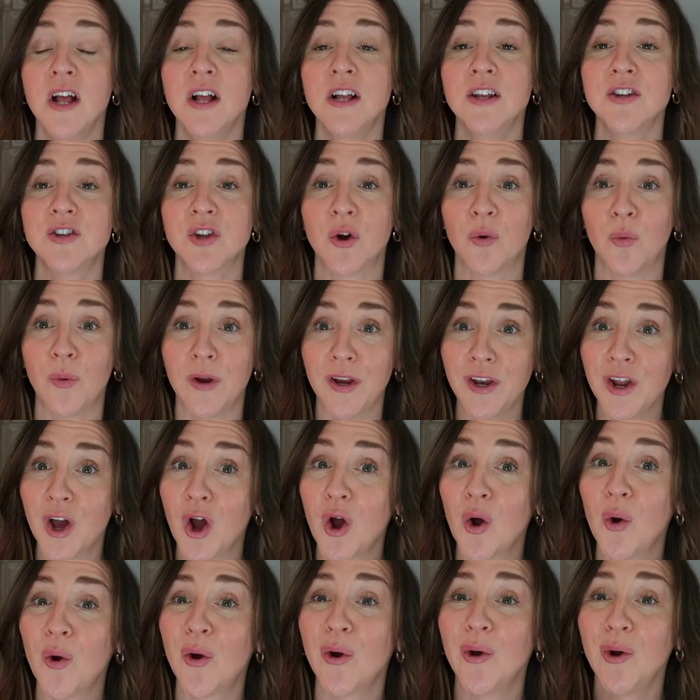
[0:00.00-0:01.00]
So we
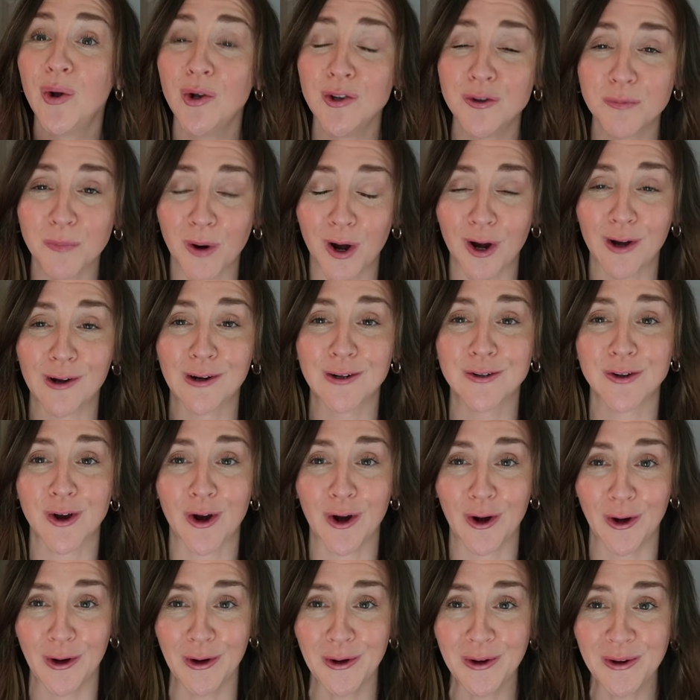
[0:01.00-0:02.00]
know whose markers
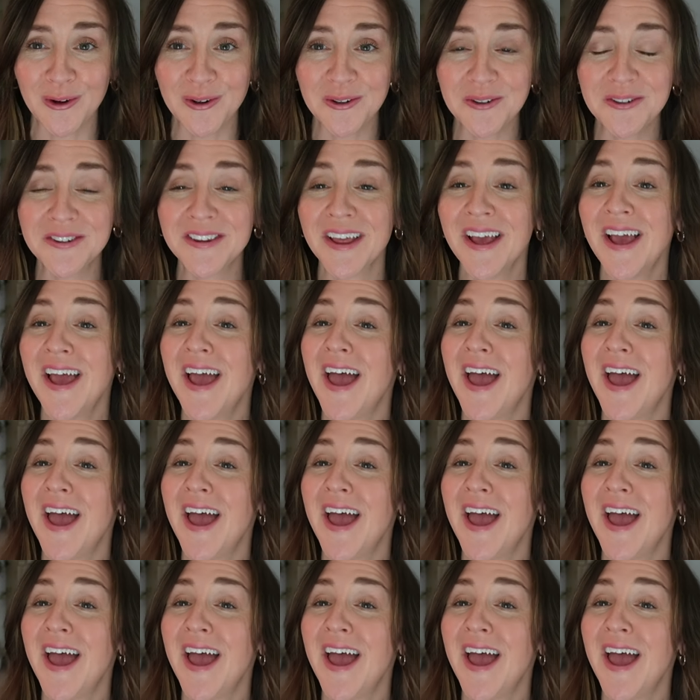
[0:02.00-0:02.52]
are whose